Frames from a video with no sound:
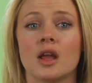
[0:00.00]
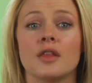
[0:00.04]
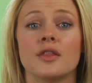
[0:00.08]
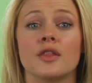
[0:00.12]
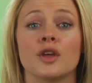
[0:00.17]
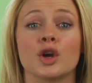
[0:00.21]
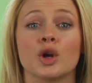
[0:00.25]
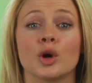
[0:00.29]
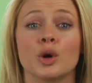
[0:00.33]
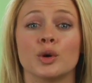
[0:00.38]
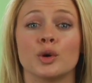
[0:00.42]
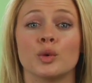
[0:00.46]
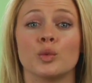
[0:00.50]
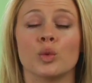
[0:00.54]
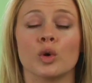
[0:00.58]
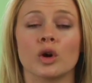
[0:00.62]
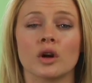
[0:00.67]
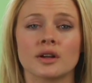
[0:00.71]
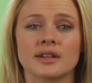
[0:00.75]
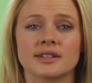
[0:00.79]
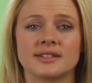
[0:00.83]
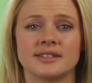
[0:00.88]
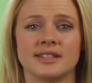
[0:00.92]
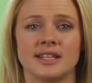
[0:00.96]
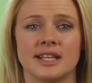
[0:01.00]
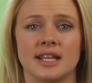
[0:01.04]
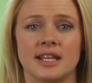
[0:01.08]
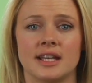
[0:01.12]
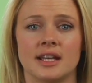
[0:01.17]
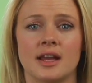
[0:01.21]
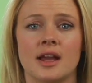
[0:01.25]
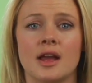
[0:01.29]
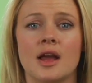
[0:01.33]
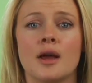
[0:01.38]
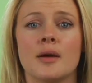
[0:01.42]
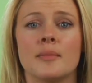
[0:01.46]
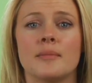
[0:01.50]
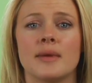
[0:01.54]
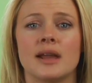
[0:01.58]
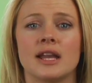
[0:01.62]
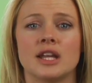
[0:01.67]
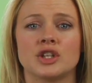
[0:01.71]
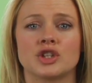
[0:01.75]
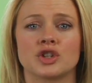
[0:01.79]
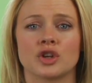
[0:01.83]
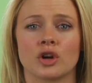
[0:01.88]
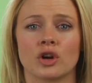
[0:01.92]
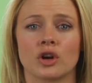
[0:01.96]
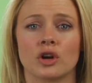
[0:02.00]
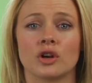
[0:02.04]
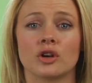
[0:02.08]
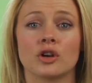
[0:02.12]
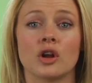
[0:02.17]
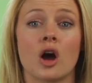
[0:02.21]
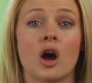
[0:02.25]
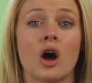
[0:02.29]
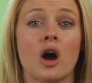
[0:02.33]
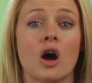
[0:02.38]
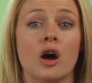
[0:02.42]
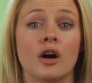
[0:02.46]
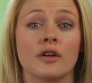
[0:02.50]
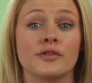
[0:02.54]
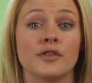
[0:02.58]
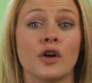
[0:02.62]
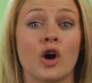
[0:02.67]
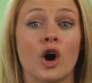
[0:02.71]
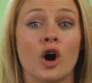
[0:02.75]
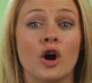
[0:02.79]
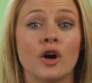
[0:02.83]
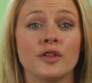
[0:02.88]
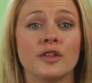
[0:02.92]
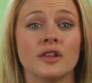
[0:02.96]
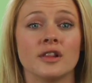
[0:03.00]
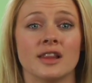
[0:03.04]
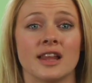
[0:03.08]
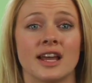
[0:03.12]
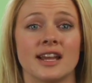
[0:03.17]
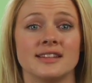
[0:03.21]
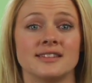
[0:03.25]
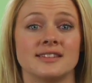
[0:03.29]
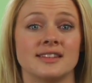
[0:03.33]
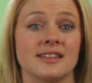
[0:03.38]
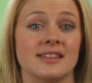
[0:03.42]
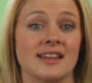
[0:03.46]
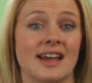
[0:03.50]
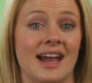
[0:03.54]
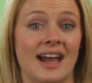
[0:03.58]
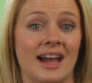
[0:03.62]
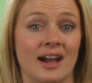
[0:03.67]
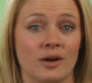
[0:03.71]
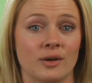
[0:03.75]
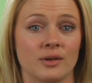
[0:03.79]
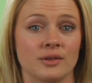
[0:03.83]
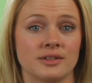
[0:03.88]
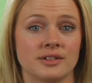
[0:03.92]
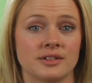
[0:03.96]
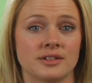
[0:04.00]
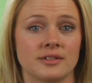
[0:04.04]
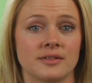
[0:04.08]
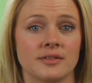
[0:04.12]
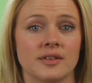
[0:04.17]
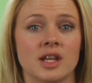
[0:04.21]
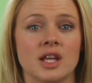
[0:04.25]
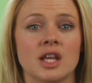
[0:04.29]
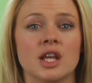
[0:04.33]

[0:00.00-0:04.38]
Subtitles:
The Go to Work scene may turn off all the lights in the house.